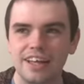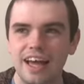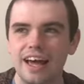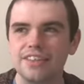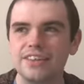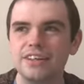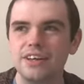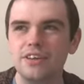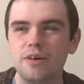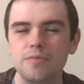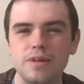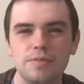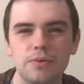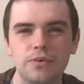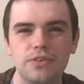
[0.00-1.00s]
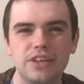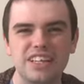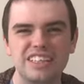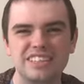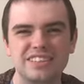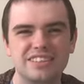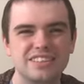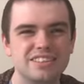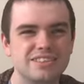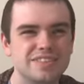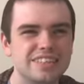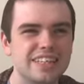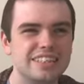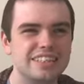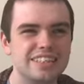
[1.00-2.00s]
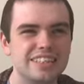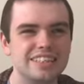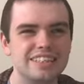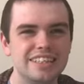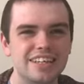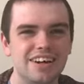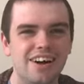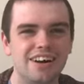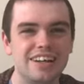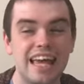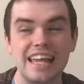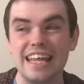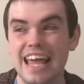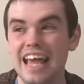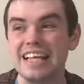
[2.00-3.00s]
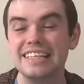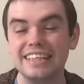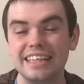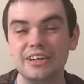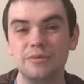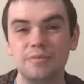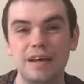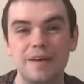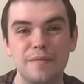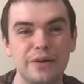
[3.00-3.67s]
I think a lot of people think it's just going to be dead cheesy and corny, and it is a little bit,